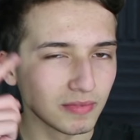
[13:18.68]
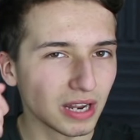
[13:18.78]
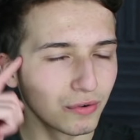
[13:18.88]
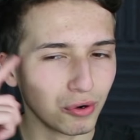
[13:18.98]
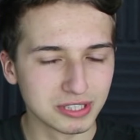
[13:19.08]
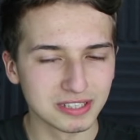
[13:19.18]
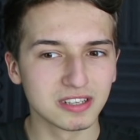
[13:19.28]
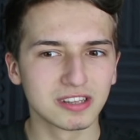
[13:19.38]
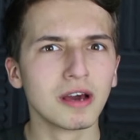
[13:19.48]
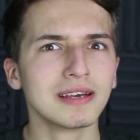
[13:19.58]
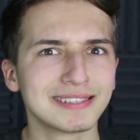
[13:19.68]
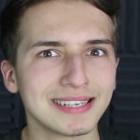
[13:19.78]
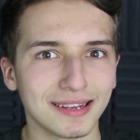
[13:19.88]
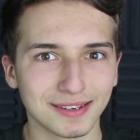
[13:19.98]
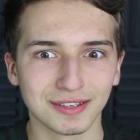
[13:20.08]
And of course this is
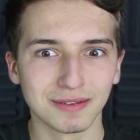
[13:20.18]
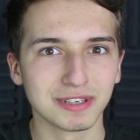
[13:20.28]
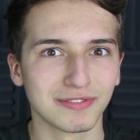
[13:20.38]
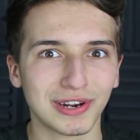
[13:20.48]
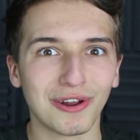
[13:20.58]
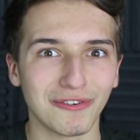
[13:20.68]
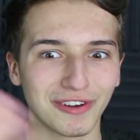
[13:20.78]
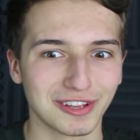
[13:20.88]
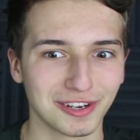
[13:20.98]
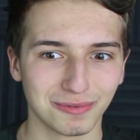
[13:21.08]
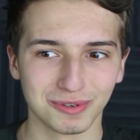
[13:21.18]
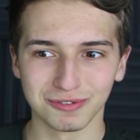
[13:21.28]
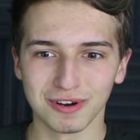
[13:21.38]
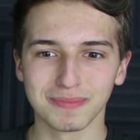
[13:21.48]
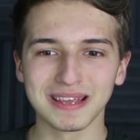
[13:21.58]
thirty-six, so they must have a lot of other good ones,
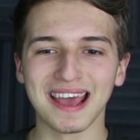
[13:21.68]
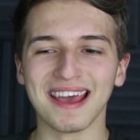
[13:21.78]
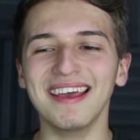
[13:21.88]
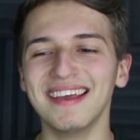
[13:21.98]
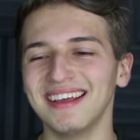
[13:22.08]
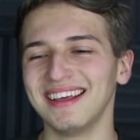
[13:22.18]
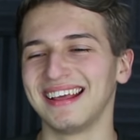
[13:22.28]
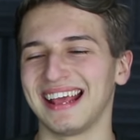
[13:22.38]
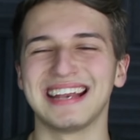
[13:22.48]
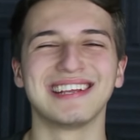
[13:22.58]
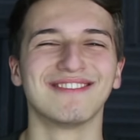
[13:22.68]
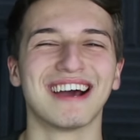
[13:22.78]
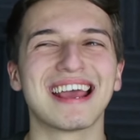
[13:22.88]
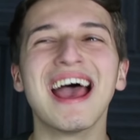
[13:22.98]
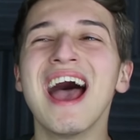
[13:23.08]
right? But yeah,
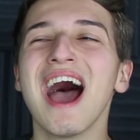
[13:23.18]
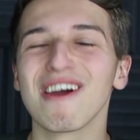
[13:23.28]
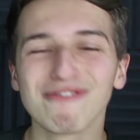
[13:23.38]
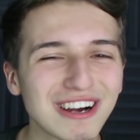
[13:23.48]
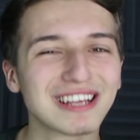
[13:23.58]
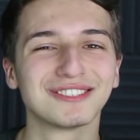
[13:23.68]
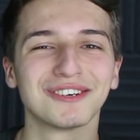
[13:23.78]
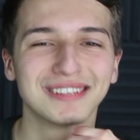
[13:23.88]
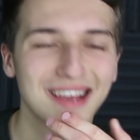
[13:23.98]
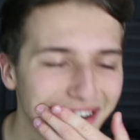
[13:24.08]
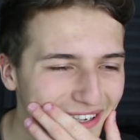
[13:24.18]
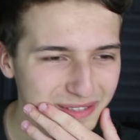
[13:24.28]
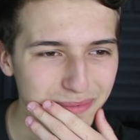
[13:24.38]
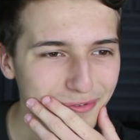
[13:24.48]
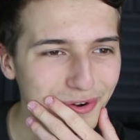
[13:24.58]
anyway, I really enjoyed that. And like I
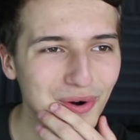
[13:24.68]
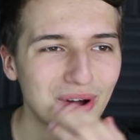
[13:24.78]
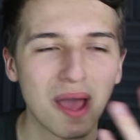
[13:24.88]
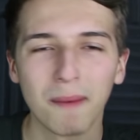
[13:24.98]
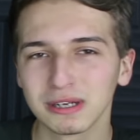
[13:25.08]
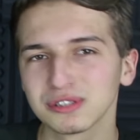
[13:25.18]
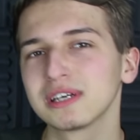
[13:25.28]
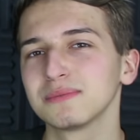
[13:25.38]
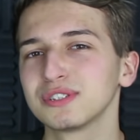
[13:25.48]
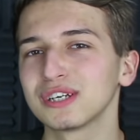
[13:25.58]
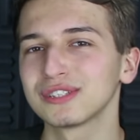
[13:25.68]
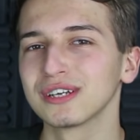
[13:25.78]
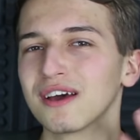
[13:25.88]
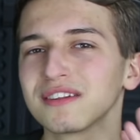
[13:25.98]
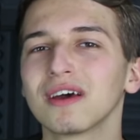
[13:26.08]
said before, make sure you keep
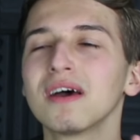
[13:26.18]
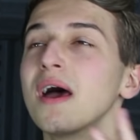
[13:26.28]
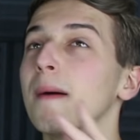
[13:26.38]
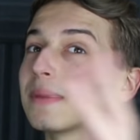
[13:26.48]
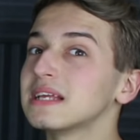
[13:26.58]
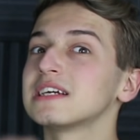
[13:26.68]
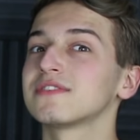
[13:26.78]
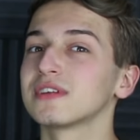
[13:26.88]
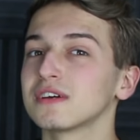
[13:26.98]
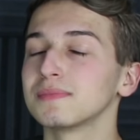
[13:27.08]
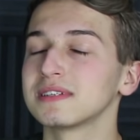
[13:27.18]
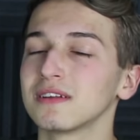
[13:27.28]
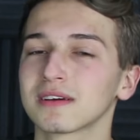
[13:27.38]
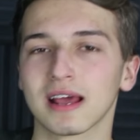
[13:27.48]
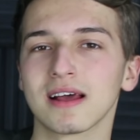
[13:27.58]
suggesting other B T S videos for me to
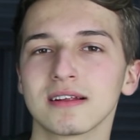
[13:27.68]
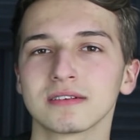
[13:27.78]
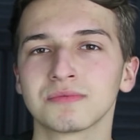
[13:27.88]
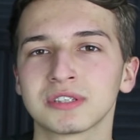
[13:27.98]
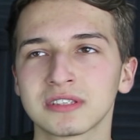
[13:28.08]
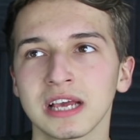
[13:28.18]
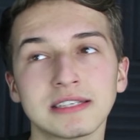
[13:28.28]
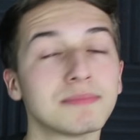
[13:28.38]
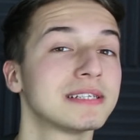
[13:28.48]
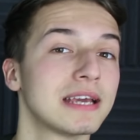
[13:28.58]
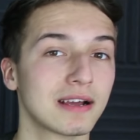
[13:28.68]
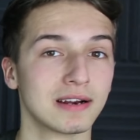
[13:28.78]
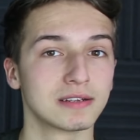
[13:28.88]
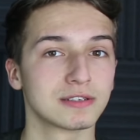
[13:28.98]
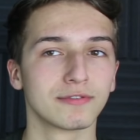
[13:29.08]
look at, and things in
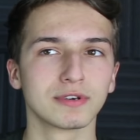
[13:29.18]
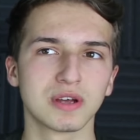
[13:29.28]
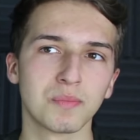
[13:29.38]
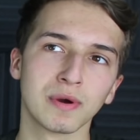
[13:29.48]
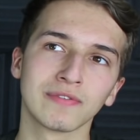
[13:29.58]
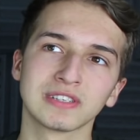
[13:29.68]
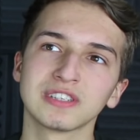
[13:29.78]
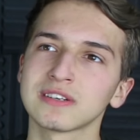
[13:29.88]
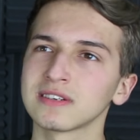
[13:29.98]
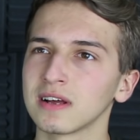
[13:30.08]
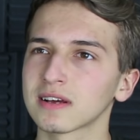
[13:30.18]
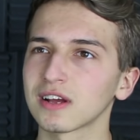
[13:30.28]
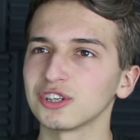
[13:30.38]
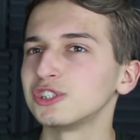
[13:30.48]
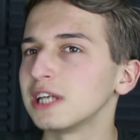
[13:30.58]
particular. So for example, if you suggested like
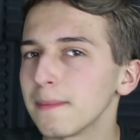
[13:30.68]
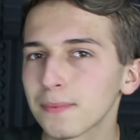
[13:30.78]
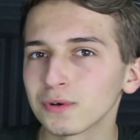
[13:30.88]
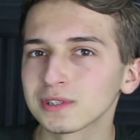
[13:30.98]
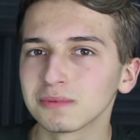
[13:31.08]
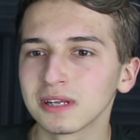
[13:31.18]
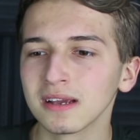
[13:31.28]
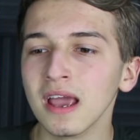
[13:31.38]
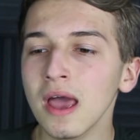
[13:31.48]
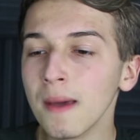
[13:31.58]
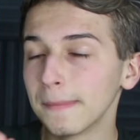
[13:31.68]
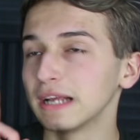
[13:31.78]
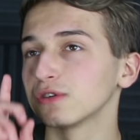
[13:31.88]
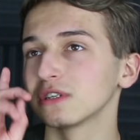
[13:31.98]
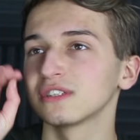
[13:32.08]
a ship or something,
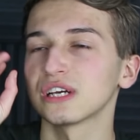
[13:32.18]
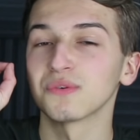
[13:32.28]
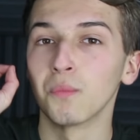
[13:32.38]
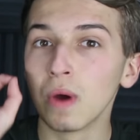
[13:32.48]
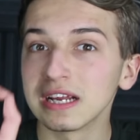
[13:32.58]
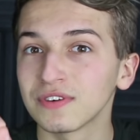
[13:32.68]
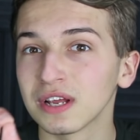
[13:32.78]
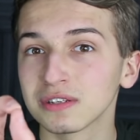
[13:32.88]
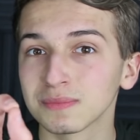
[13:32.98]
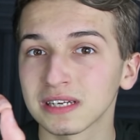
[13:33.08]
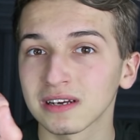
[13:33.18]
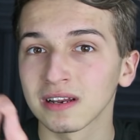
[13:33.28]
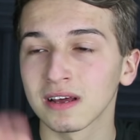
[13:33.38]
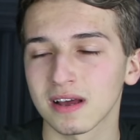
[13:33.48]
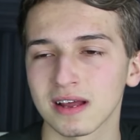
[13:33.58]
make sure you suggest which videos in
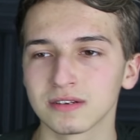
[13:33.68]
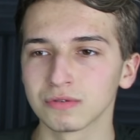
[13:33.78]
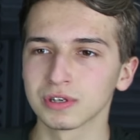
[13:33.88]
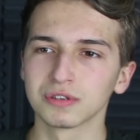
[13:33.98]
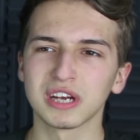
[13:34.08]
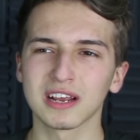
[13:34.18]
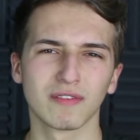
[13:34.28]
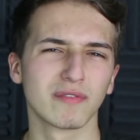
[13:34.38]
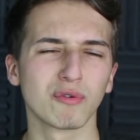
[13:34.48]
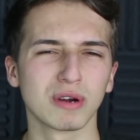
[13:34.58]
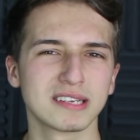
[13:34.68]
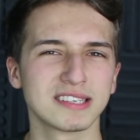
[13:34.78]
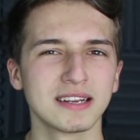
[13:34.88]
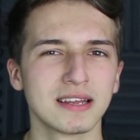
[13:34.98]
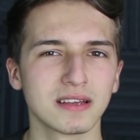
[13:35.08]
particular, and also check if I've already
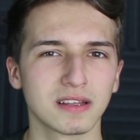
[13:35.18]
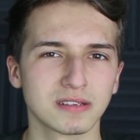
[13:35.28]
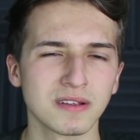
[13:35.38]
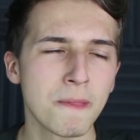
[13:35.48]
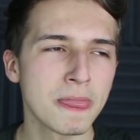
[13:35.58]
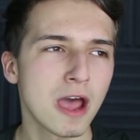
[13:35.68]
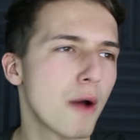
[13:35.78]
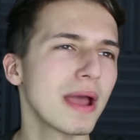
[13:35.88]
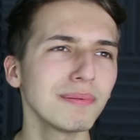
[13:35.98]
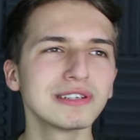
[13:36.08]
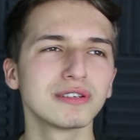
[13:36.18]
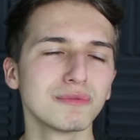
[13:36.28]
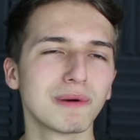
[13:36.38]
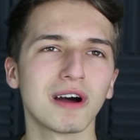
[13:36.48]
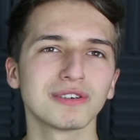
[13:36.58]
seen it, because I'll be happy to
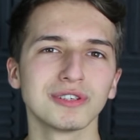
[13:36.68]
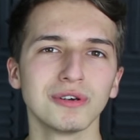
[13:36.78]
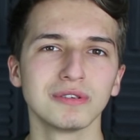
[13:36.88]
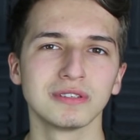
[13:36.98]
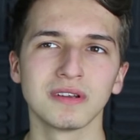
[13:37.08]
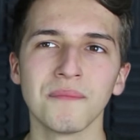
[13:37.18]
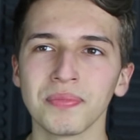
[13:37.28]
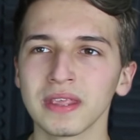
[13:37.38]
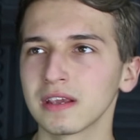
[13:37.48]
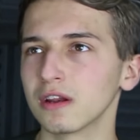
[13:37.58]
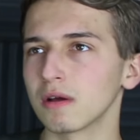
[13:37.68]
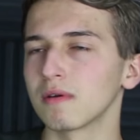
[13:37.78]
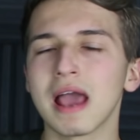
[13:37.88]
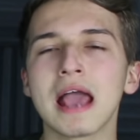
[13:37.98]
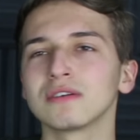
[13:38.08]
do part twos and, you know,
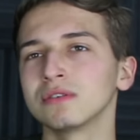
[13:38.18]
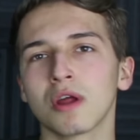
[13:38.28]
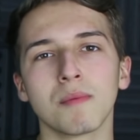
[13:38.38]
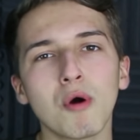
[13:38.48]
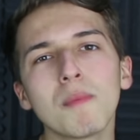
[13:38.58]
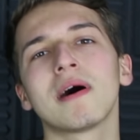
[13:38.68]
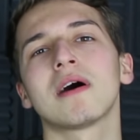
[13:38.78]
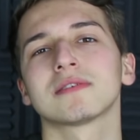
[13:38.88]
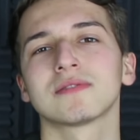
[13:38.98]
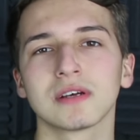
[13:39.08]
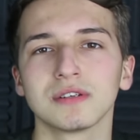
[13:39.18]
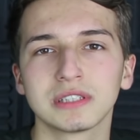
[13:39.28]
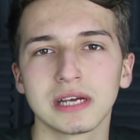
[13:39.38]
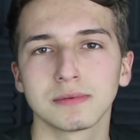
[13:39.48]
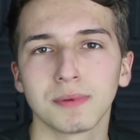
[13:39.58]
you know, more parts of certain
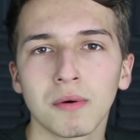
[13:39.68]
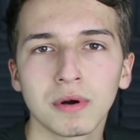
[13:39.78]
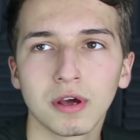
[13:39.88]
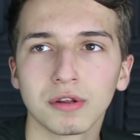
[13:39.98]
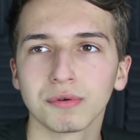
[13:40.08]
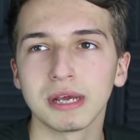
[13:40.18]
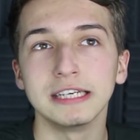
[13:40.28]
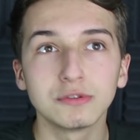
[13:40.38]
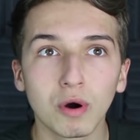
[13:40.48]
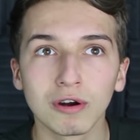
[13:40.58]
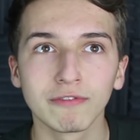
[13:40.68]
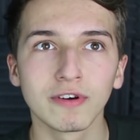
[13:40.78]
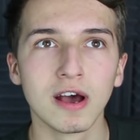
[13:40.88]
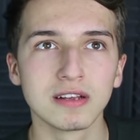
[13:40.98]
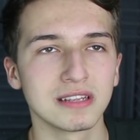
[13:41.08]
shits, but I want to go through each one
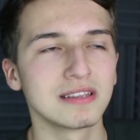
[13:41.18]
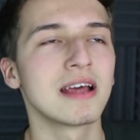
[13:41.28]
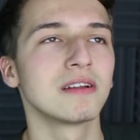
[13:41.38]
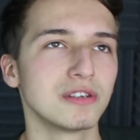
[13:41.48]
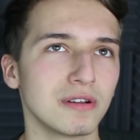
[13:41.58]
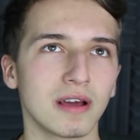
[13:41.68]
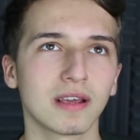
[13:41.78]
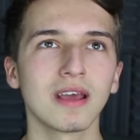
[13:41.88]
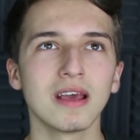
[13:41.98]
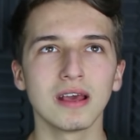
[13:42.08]
first and then do like,